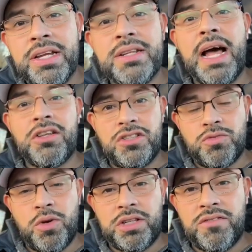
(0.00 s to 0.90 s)

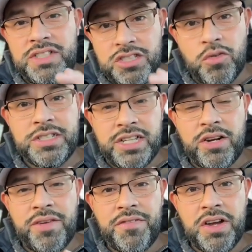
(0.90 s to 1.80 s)
worth of
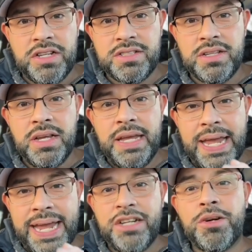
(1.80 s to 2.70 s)
discretionary funds
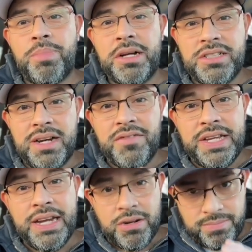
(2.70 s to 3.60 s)
in your budget every
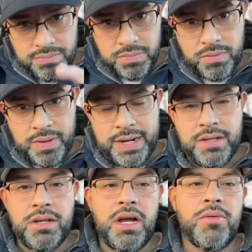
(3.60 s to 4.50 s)
year, right?
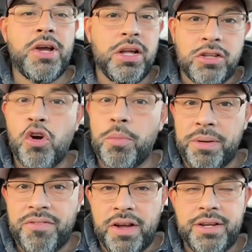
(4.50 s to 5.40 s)
We call it the
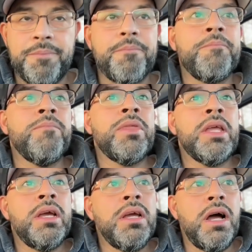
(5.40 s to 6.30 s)
corporate fund.
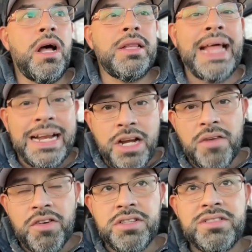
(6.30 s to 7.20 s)
That
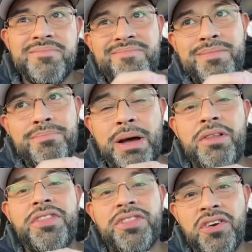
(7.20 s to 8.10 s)
covers about
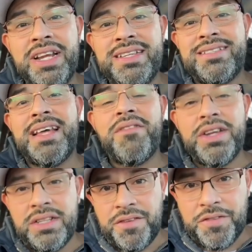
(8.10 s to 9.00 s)

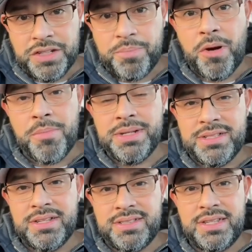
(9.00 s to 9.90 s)
37 different departments
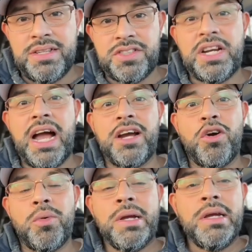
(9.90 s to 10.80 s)
in the city of
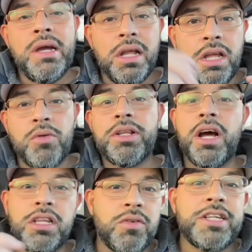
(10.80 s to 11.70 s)
Chicago, along with
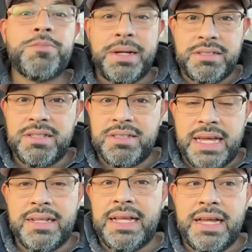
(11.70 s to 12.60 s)
other expenses
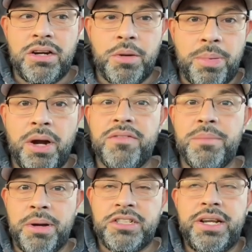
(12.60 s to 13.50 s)
that are part of the
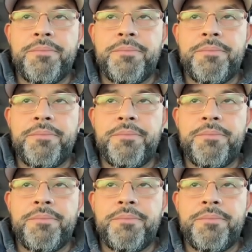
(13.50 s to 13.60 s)
budget.